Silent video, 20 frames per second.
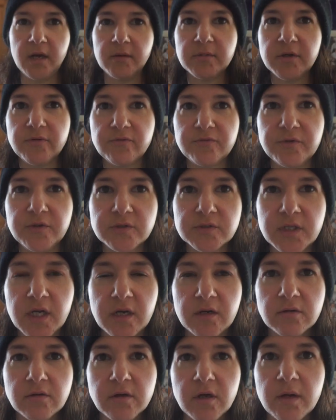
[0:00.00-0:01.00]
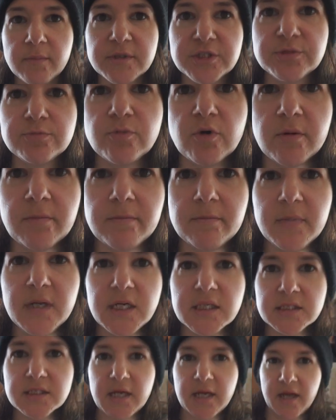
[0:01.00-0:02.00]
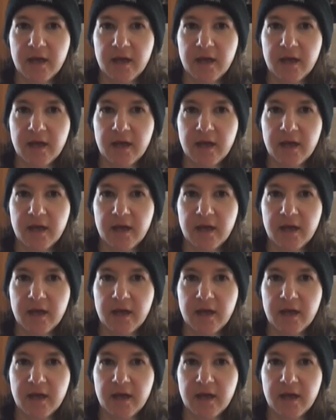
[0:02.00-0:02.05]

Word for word: I'm confused. I don't know how much more minutes I